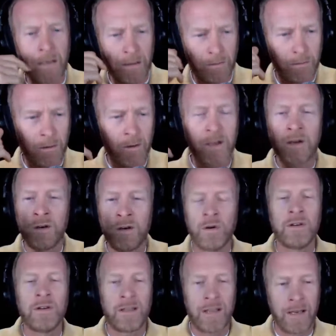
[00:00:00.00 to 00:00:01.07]
Okay. Okay,
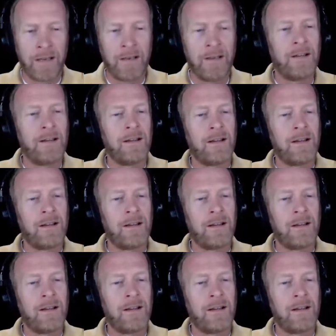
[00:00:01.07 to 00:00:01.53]
cool. Okay.